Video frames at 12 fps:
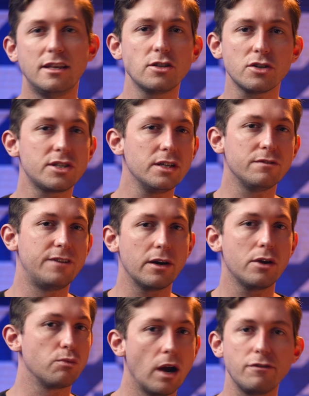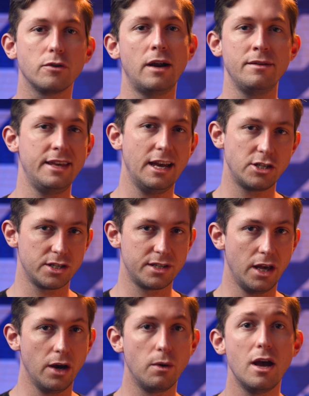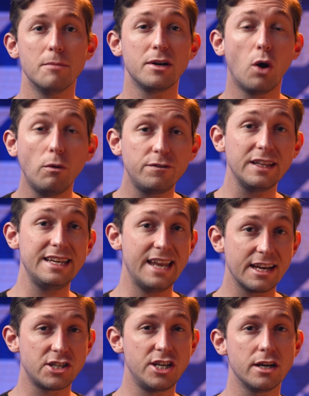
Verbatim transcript: These are still very rough around the edges though, but hopefully next